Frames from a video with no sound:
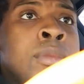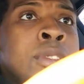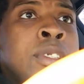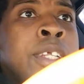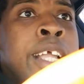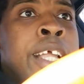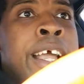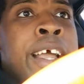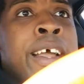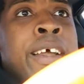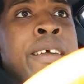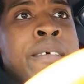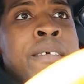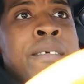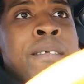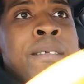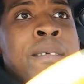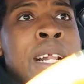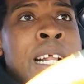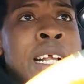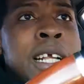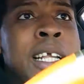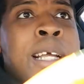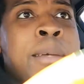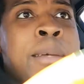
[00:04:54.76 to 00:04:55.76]
Now,
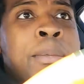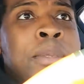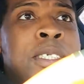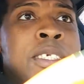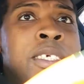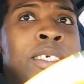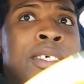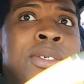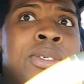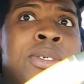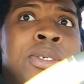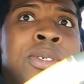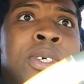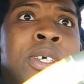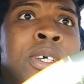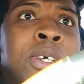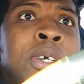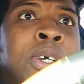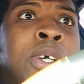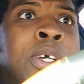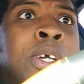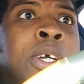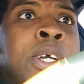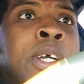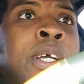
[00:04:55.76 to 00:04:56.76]
when it comes to
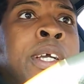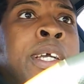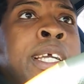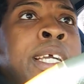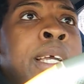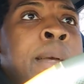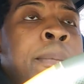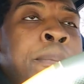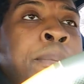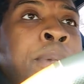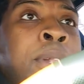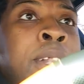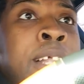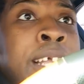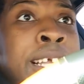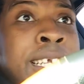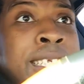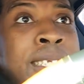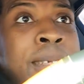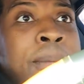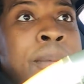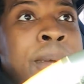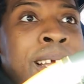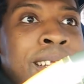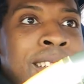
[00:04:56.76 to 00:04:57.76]

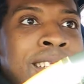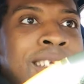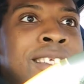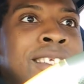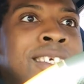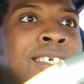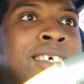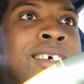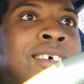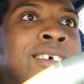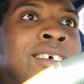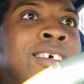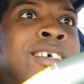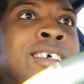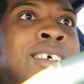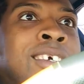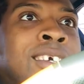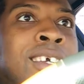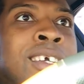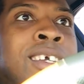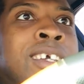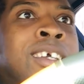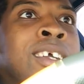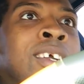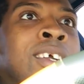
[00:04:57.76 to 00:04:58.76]
complaints about this car,
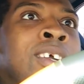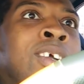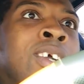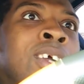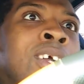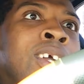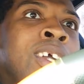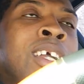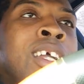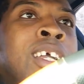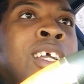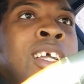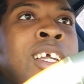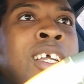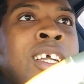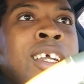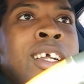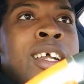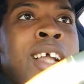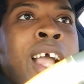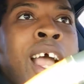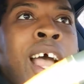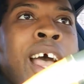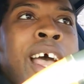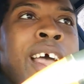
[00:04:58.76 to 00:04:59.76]

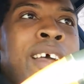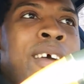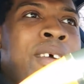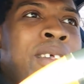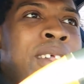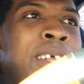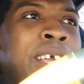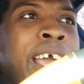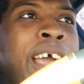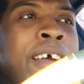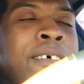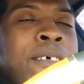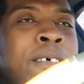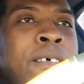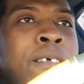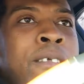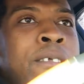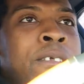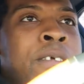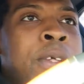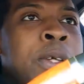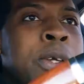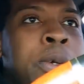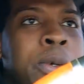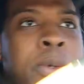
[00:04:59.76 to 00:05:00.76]
I only have a
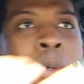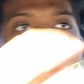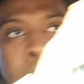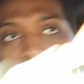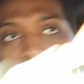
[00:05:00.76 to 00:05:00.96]
few.